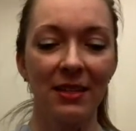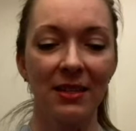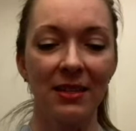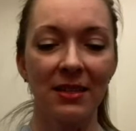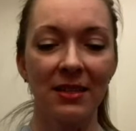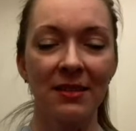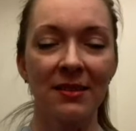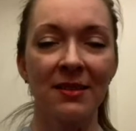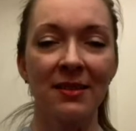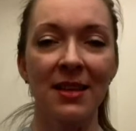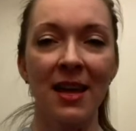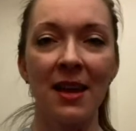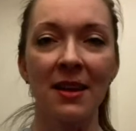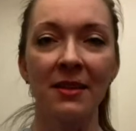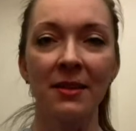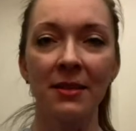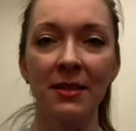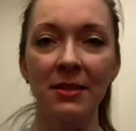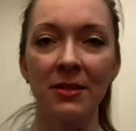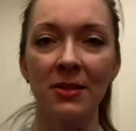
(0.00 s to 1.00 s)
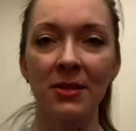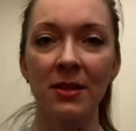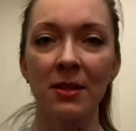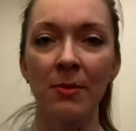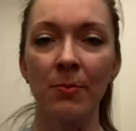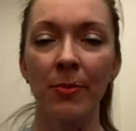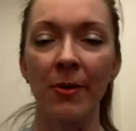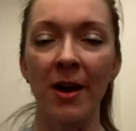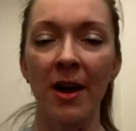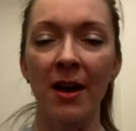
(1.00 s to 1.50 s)
to settle into
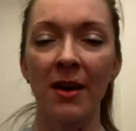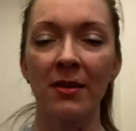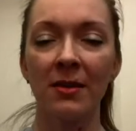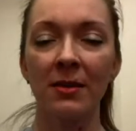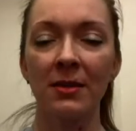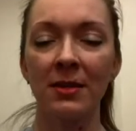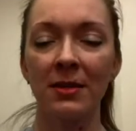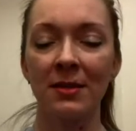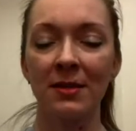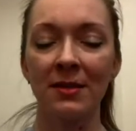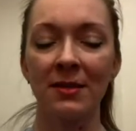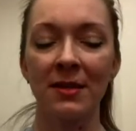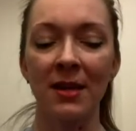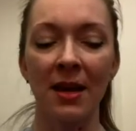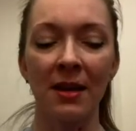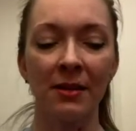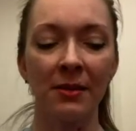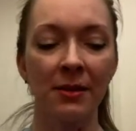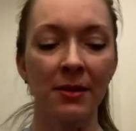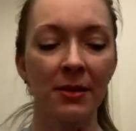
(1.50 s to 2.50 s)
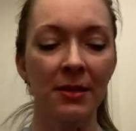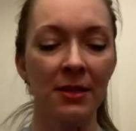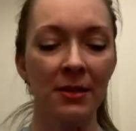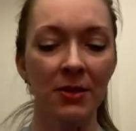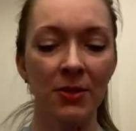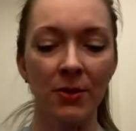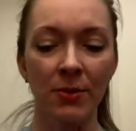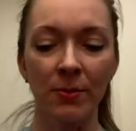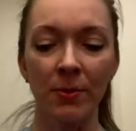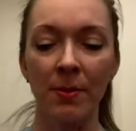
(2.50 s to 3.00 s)
the breath, to settle
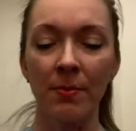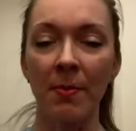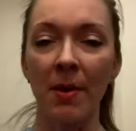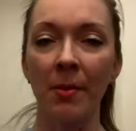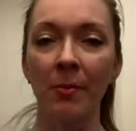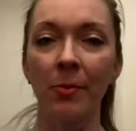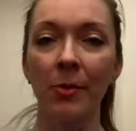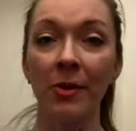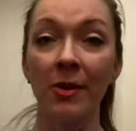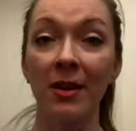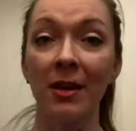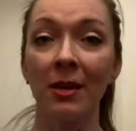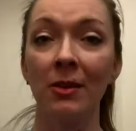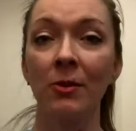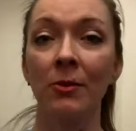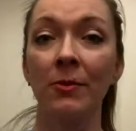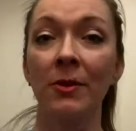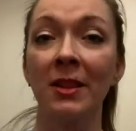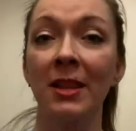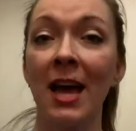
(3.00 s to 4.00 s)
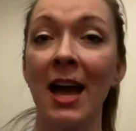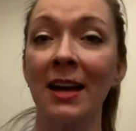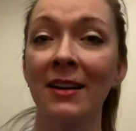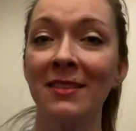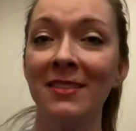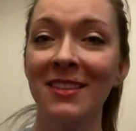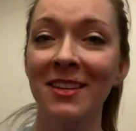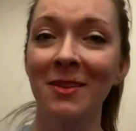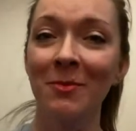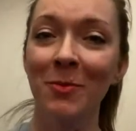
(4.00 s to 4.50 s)
into remembering the
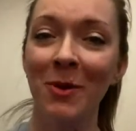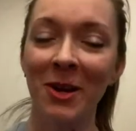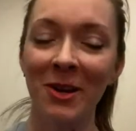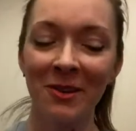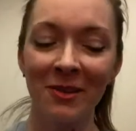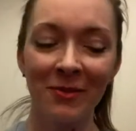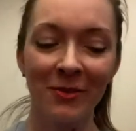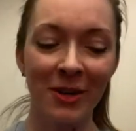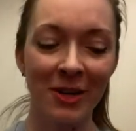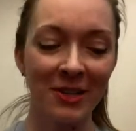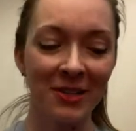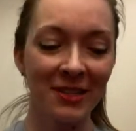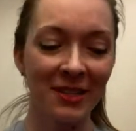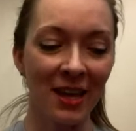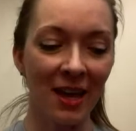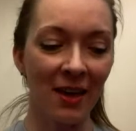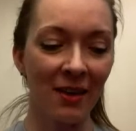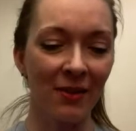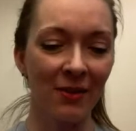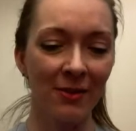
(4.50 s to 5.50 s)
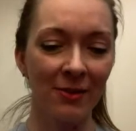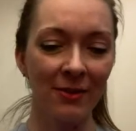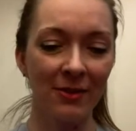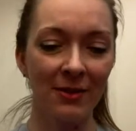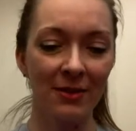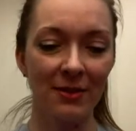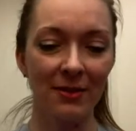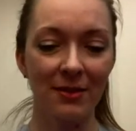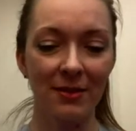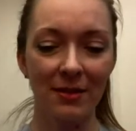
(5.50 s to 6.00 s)
relaxing part of
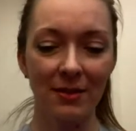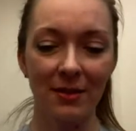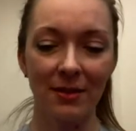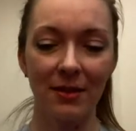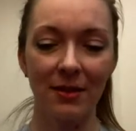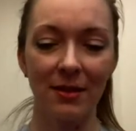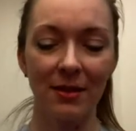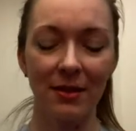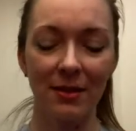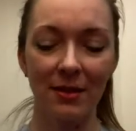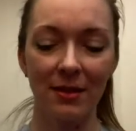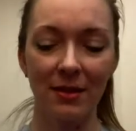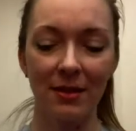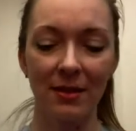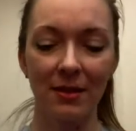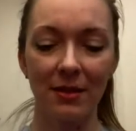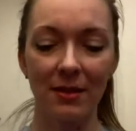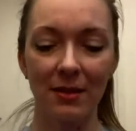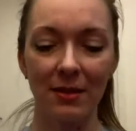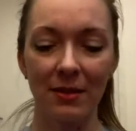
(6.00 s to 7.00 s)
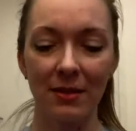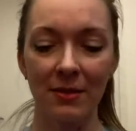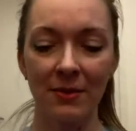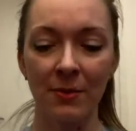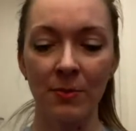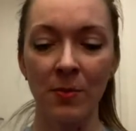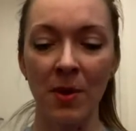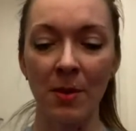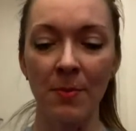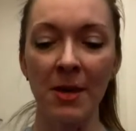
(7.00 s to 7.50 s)
ourselves.
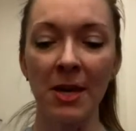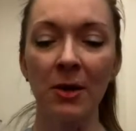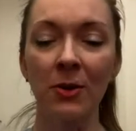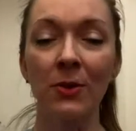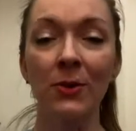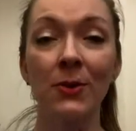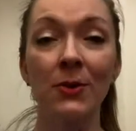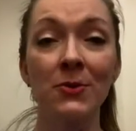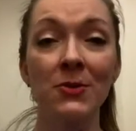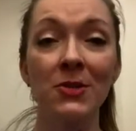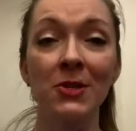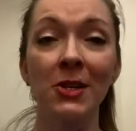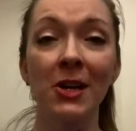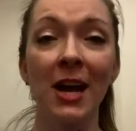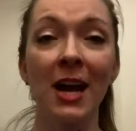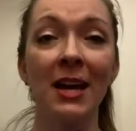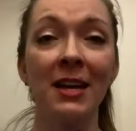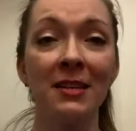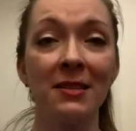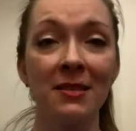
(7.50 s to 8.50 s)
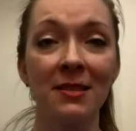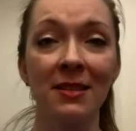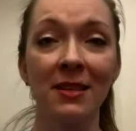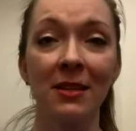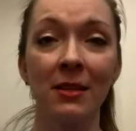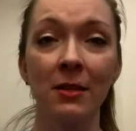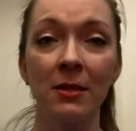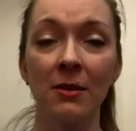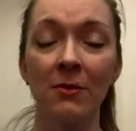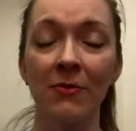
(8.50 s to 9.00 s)
So maybe close your eyes
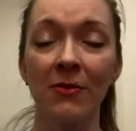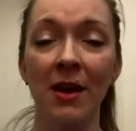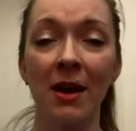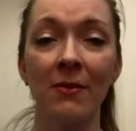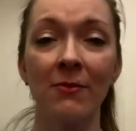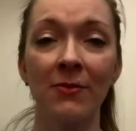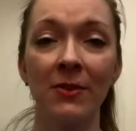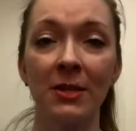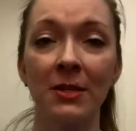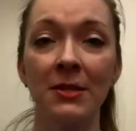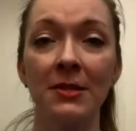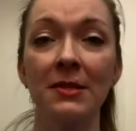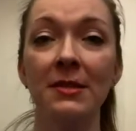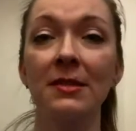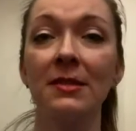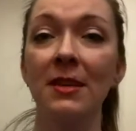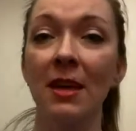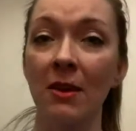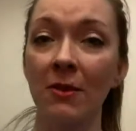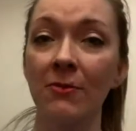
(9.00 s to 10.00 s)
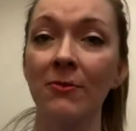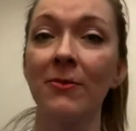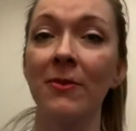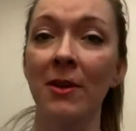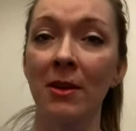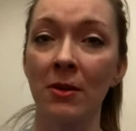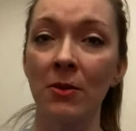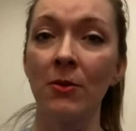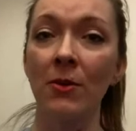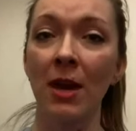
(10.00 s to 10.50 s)
here if that feels safe
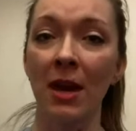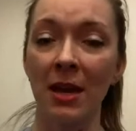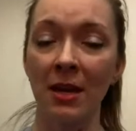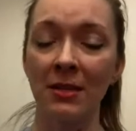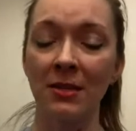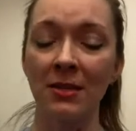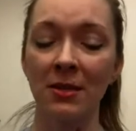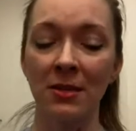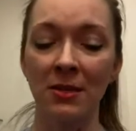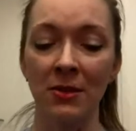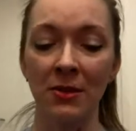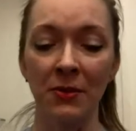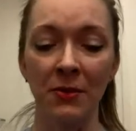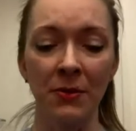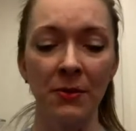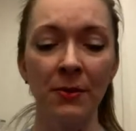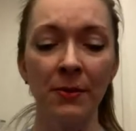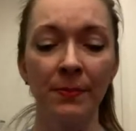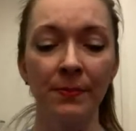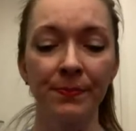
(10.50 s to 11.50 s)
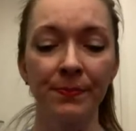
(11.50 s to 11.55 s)
and okay to do.